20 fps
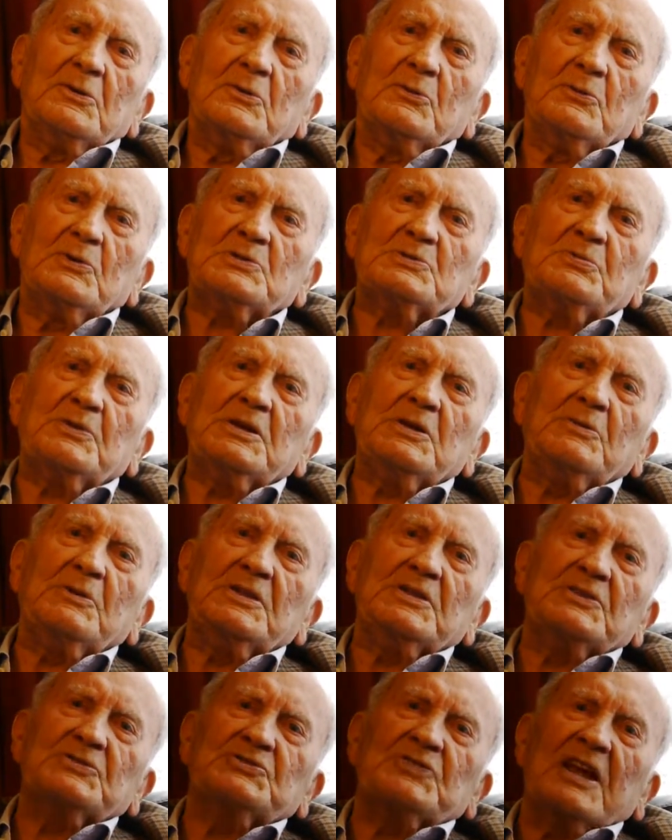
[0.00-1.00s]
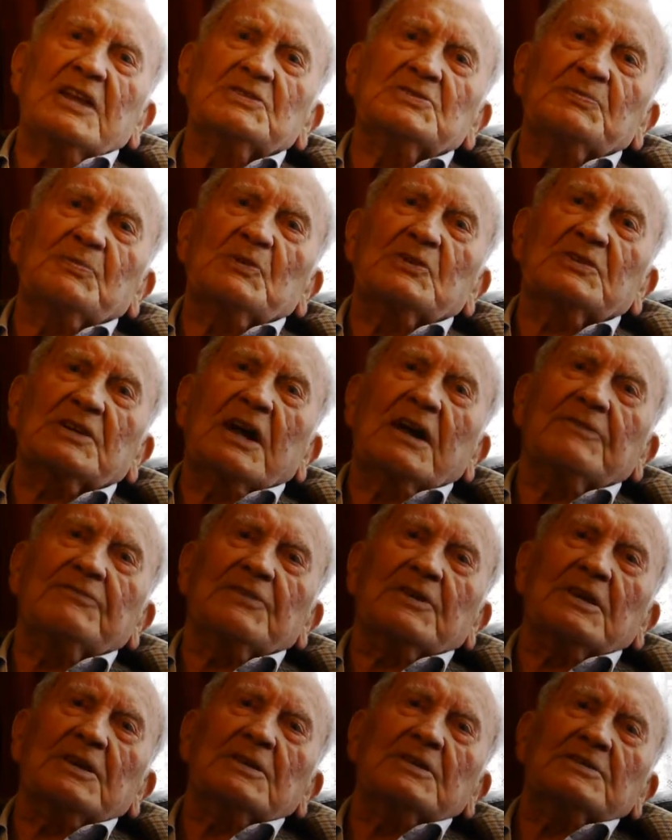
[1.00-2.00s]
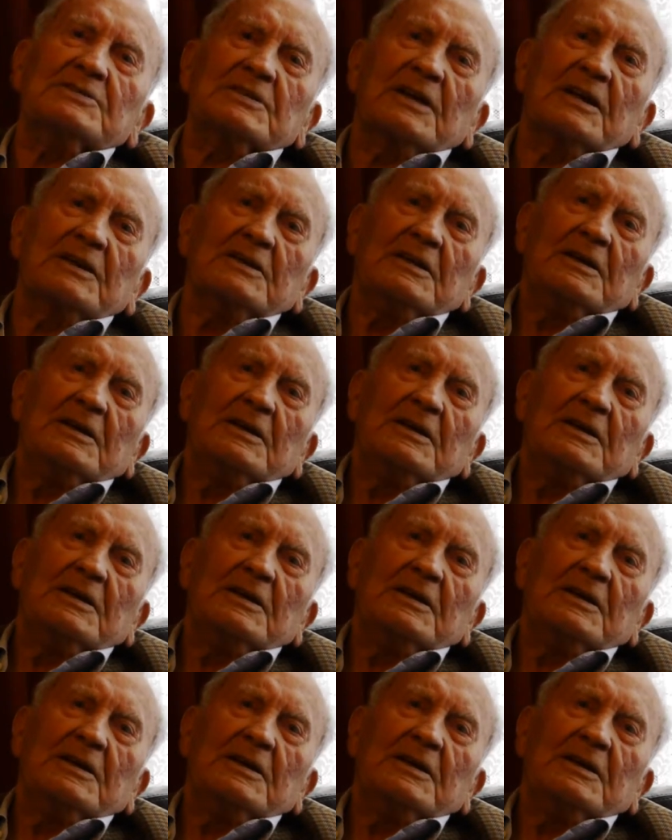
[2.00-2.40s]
was when you went to transport cafes